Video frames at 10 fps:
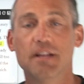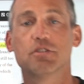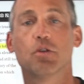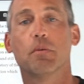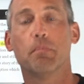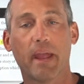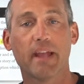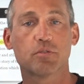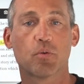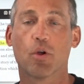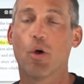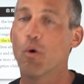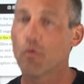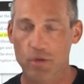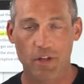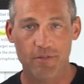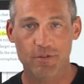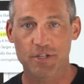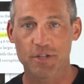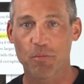So the banks were
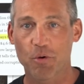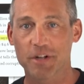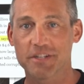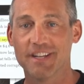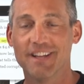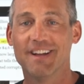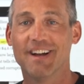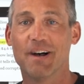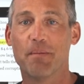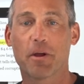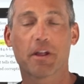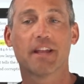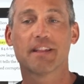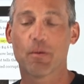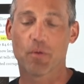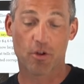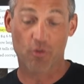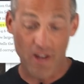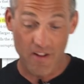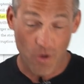over-leveraged in the mortgage market. They were
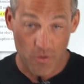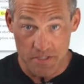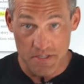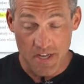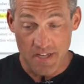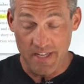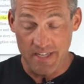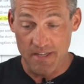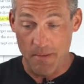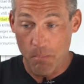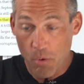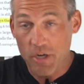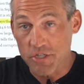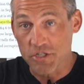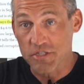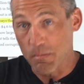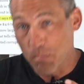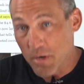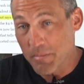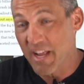creating all these mortgages and
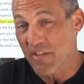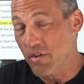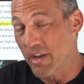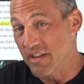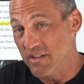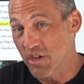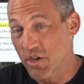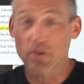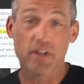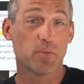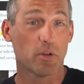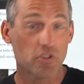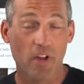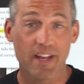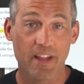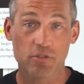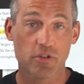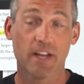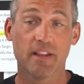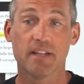putting them together into securities. They were
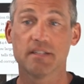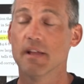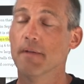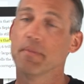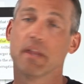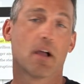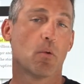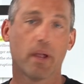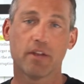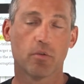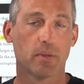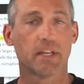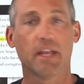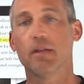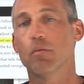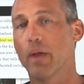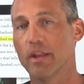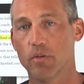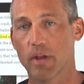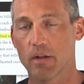trading these. They got way too risky, way
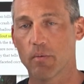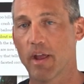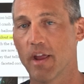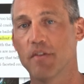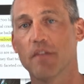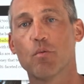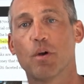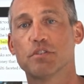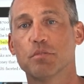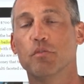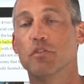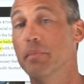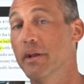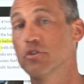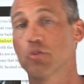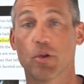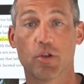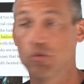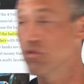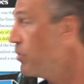too carried away. If you haven't watched the movie The Big Short,
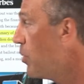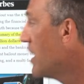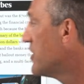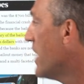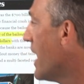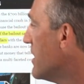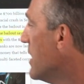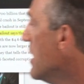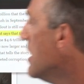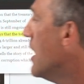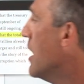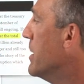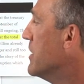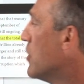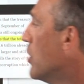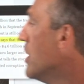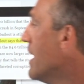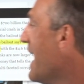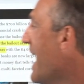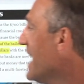you should watch that. And so
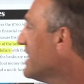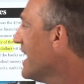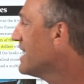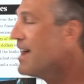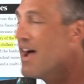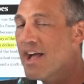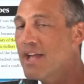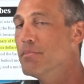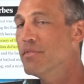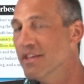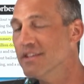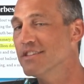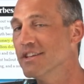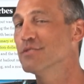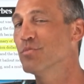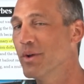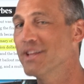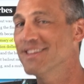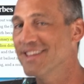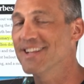at that time, this is
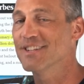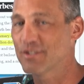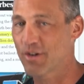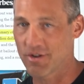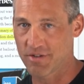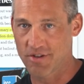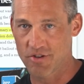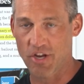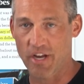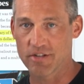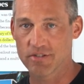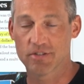when things started to change.